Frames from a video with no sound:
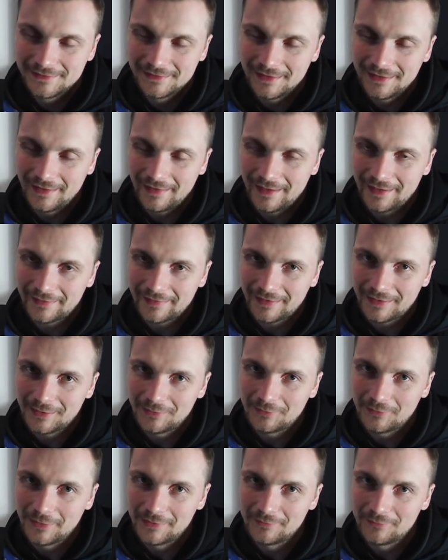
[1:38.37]
that that's how you
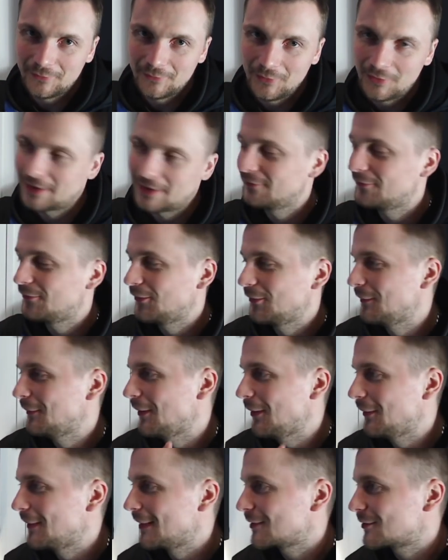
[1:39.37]
win fucking
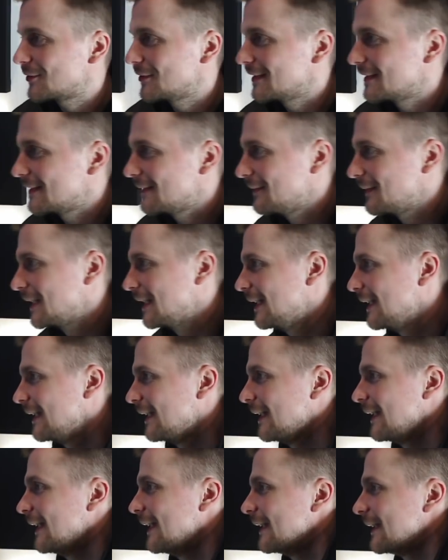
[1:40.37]
football matches.
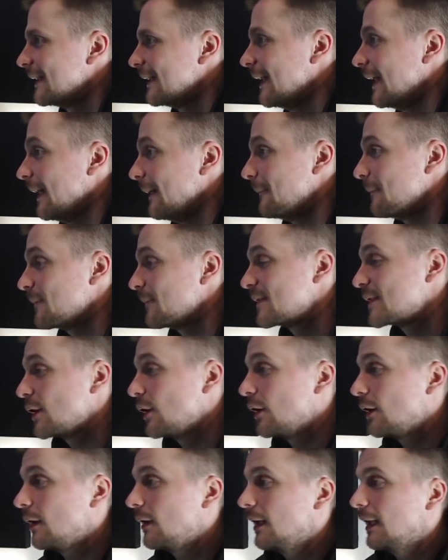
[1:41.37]
Yeah,
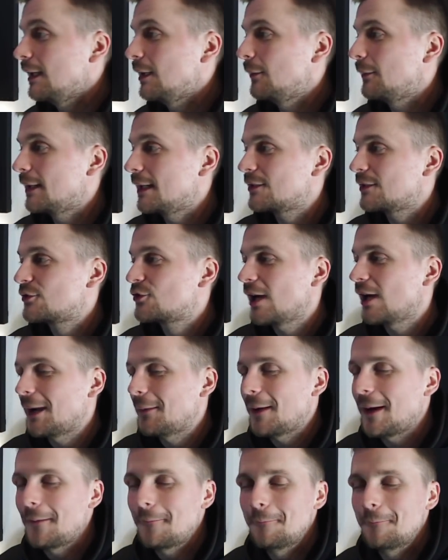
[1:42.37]
so a little bit of chat
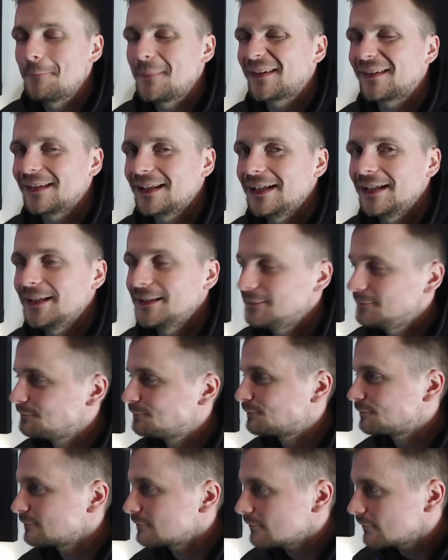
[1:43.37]
about Meslier.
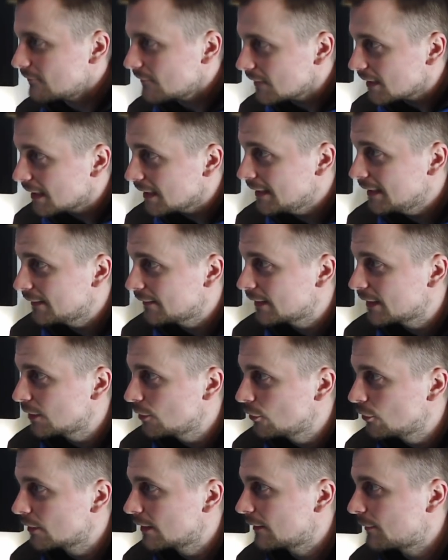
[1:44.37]
He's the
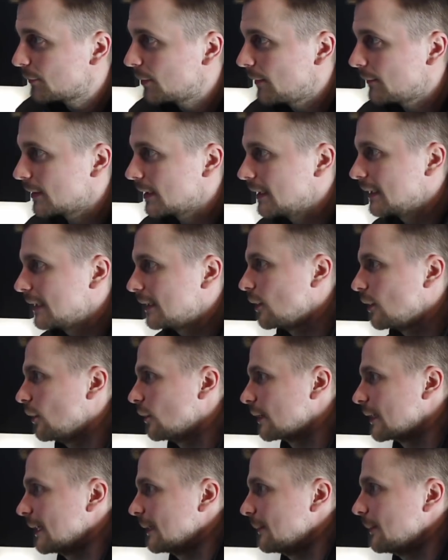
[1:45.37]
youngest Premier League
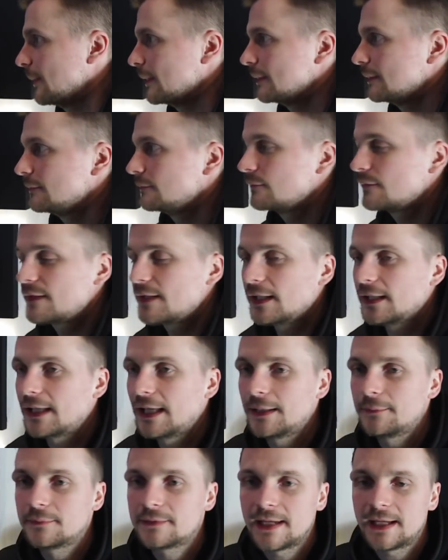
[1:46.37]
goalkeeper to
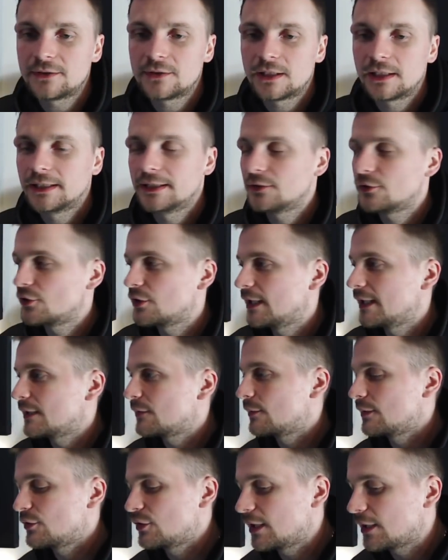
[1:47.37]
keep 10 clean
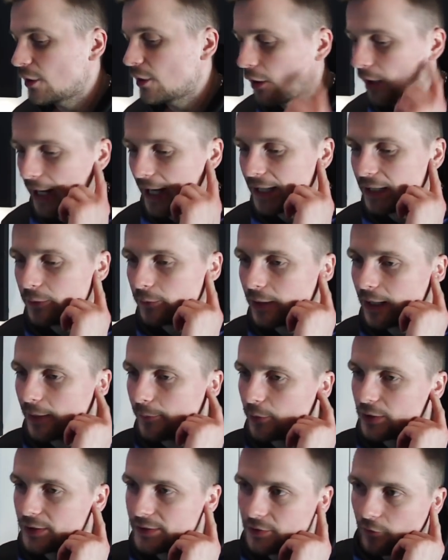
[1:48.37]
sheets, which he got anyway,
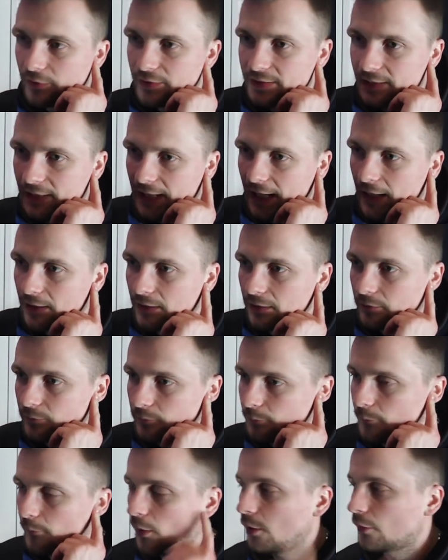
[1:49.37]
but he's obviously getting
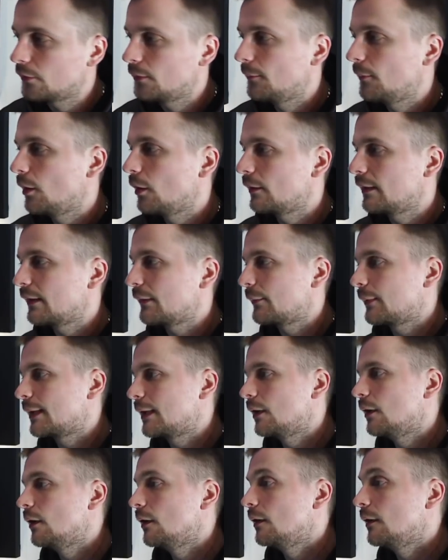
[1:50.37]
more and more as we
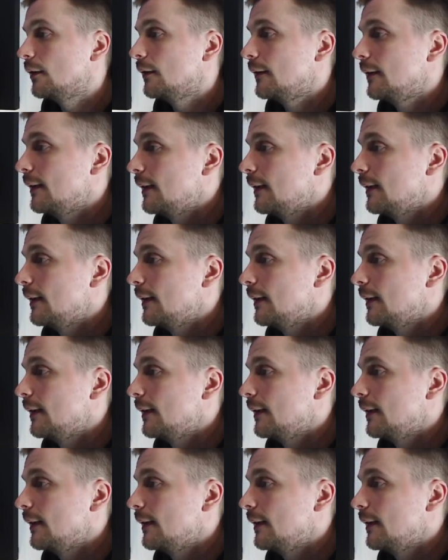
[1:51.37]
go.